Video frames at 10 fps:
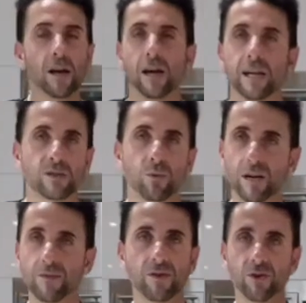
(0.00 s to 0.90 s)
It's
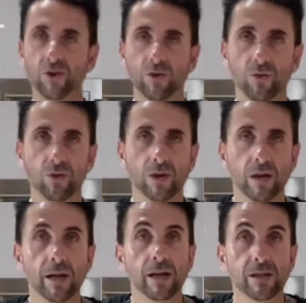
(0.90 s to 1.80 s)
whatever you
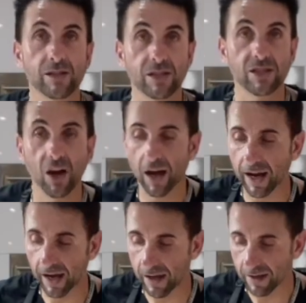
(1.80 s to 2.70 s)

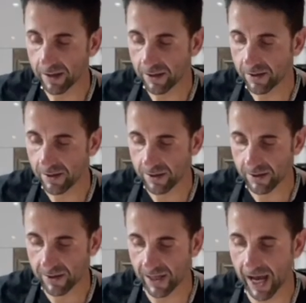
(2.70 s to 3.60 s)
desire
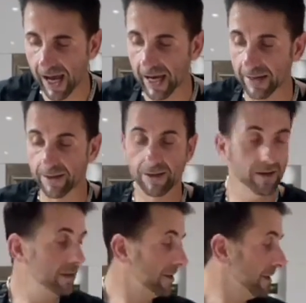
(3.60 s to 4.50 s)
to add
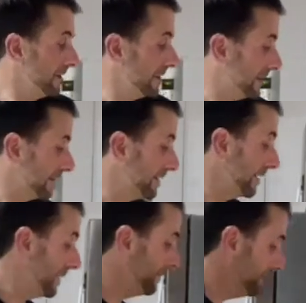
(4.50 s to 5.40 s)
in there.